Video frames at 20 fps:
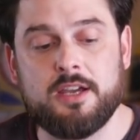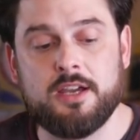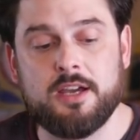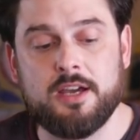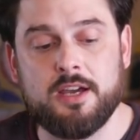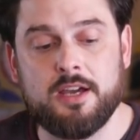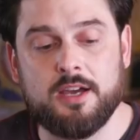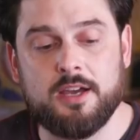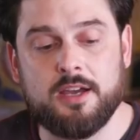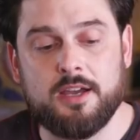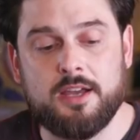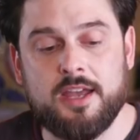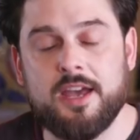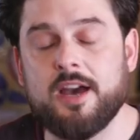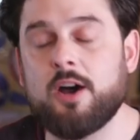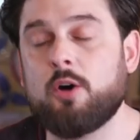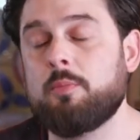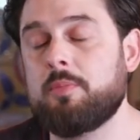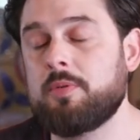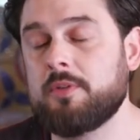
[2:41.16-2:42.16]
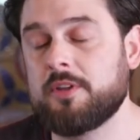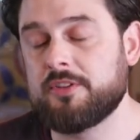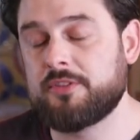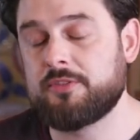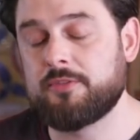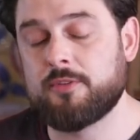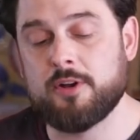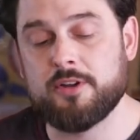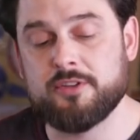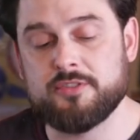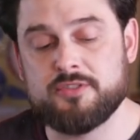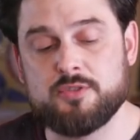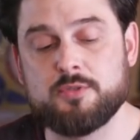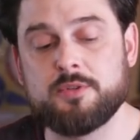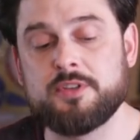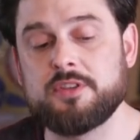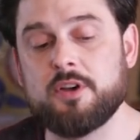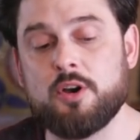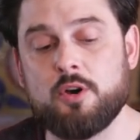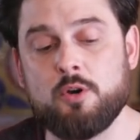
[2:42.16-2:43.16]
uh, help as far as
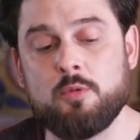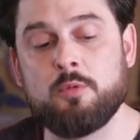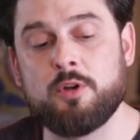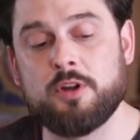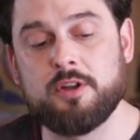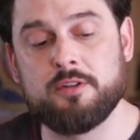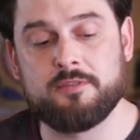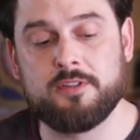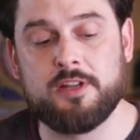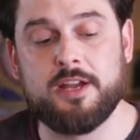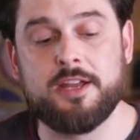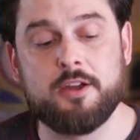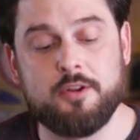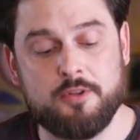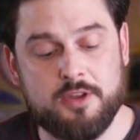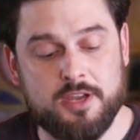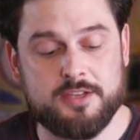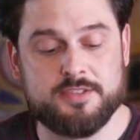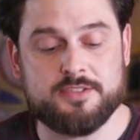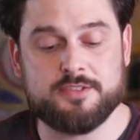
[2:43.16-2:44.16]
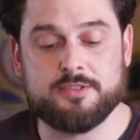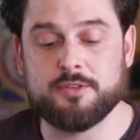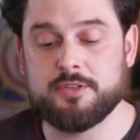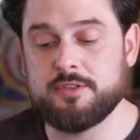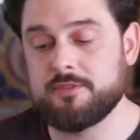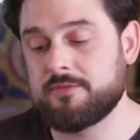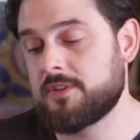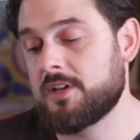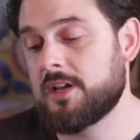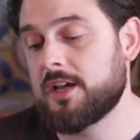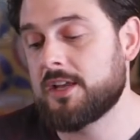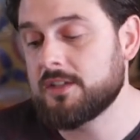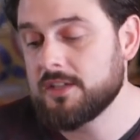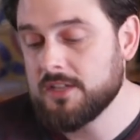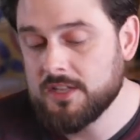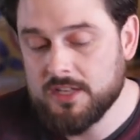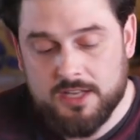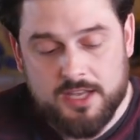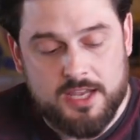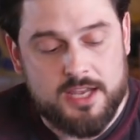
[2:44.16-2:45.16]
doing the homework of like, okay, so you've got
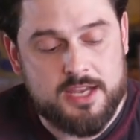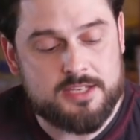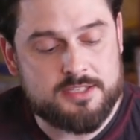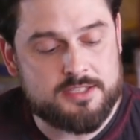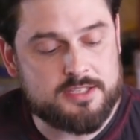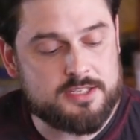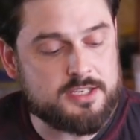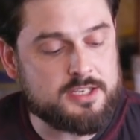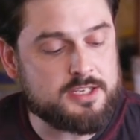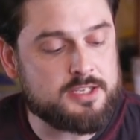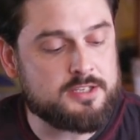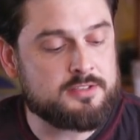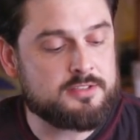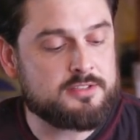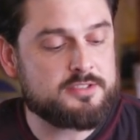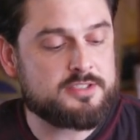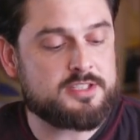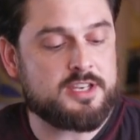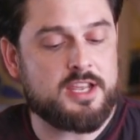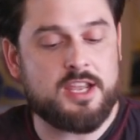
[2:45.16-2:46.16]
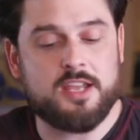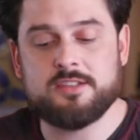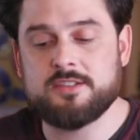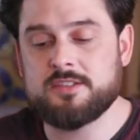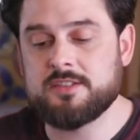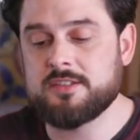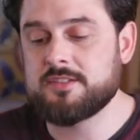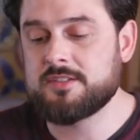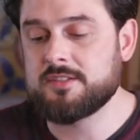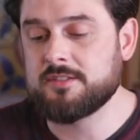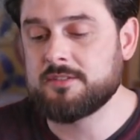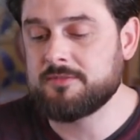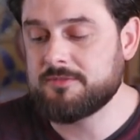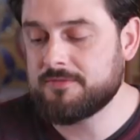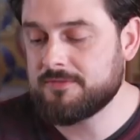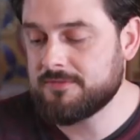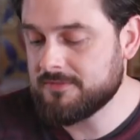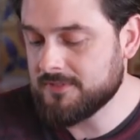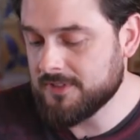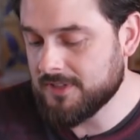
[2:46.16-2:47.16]
eighteen stanzas of
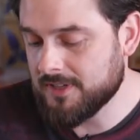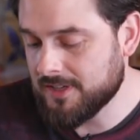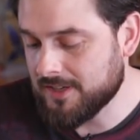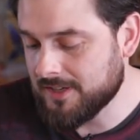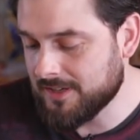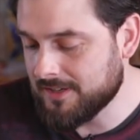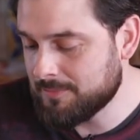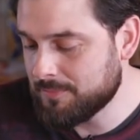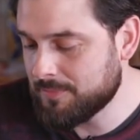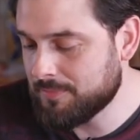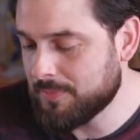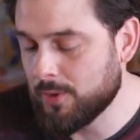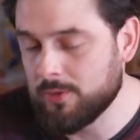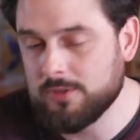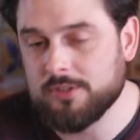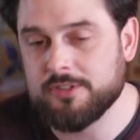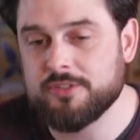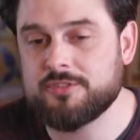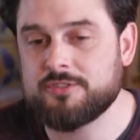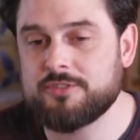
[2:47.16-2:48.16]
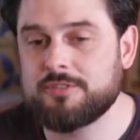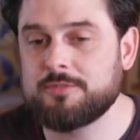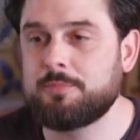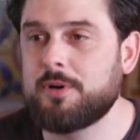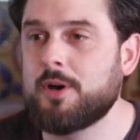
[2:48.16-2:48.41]
uh, Polish